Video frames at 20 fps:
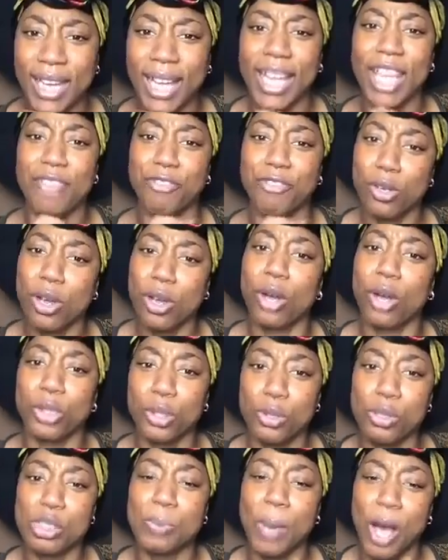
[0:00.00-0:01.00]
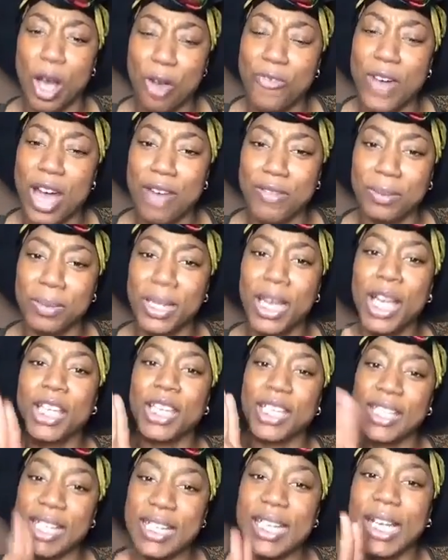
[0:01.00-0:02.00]
I? If you're going to use both of them,
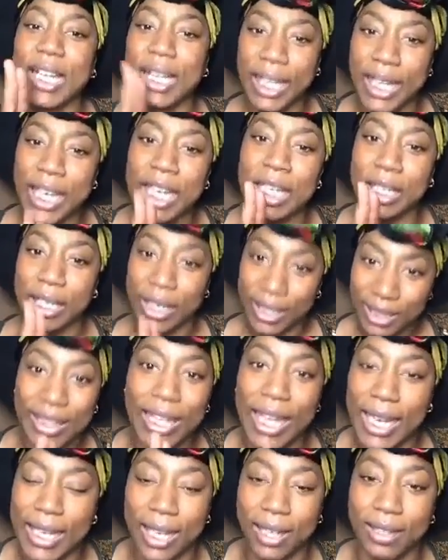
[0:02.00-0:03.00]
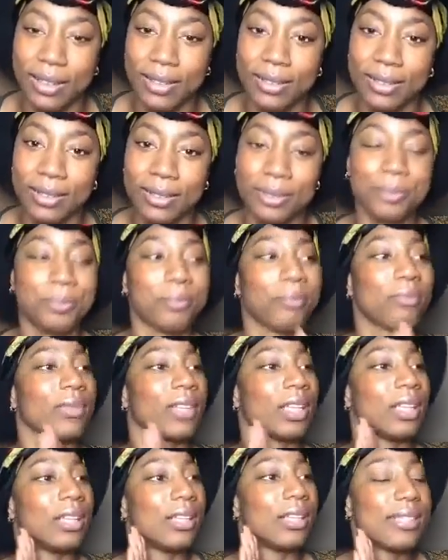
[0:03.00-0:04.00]
you need to clean it.
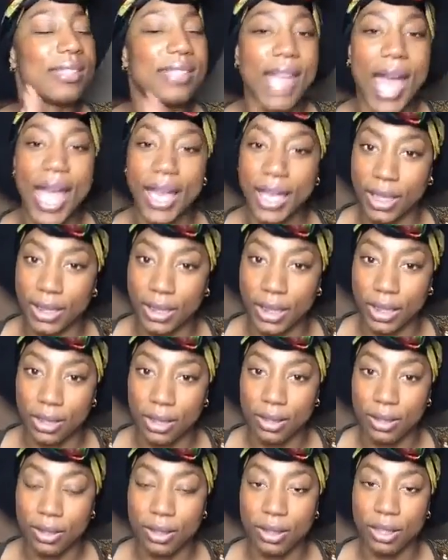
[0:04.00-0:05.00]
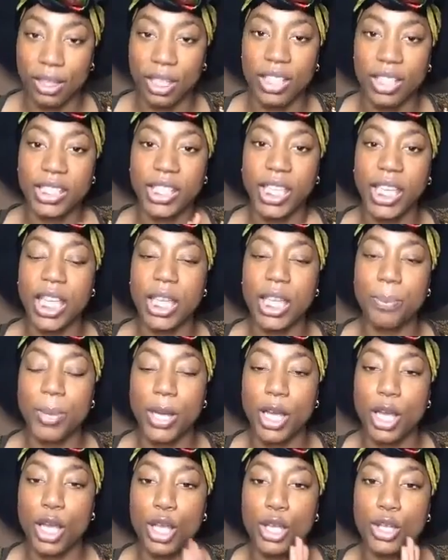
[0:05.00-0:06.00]
Secondly, keep
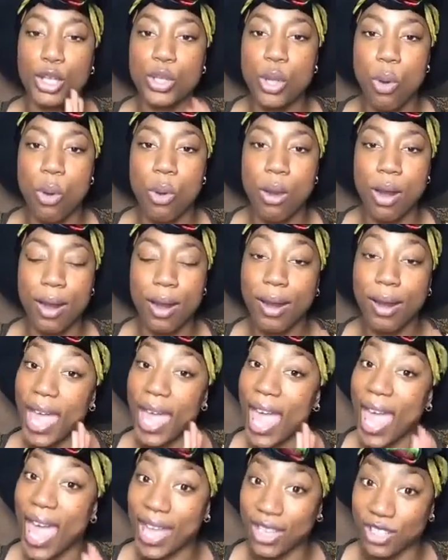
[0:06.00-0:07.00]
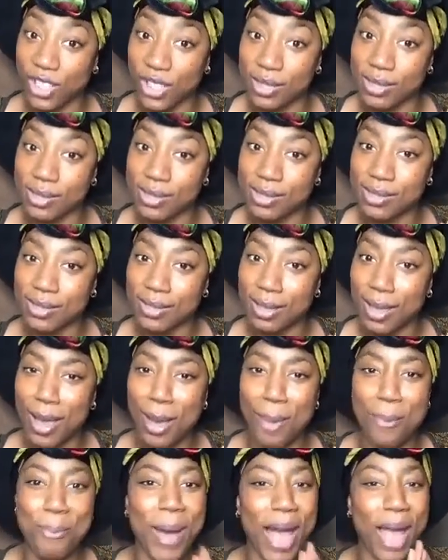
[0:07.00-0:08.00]
your edges
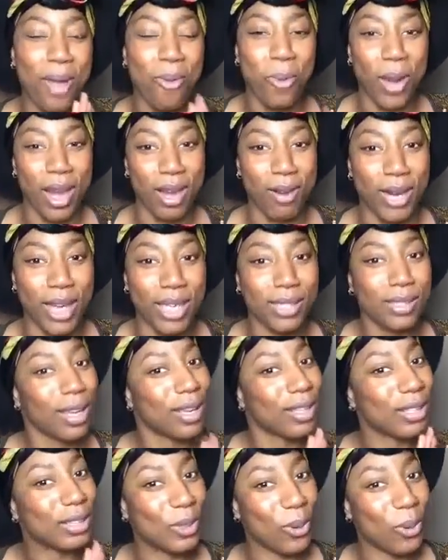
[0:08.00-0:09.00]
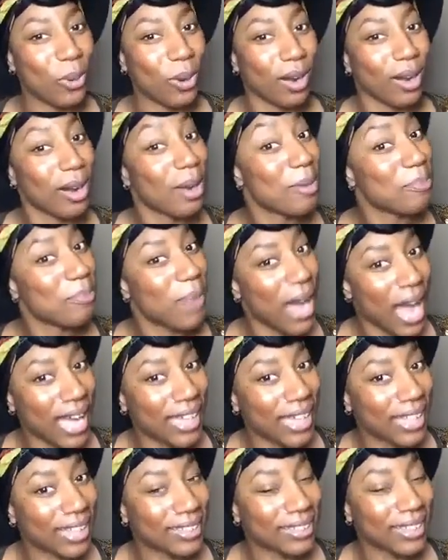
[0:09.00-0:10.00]
by wearing your
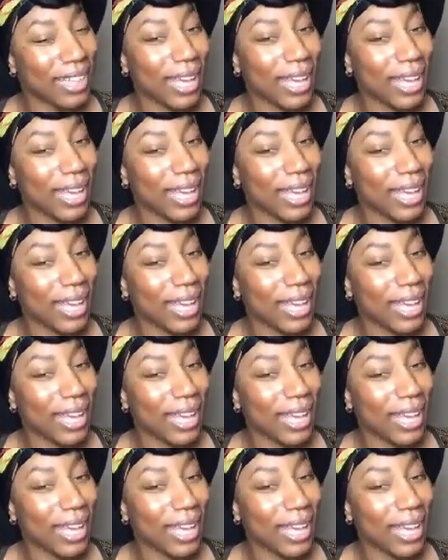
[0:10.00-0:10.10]
bonnet.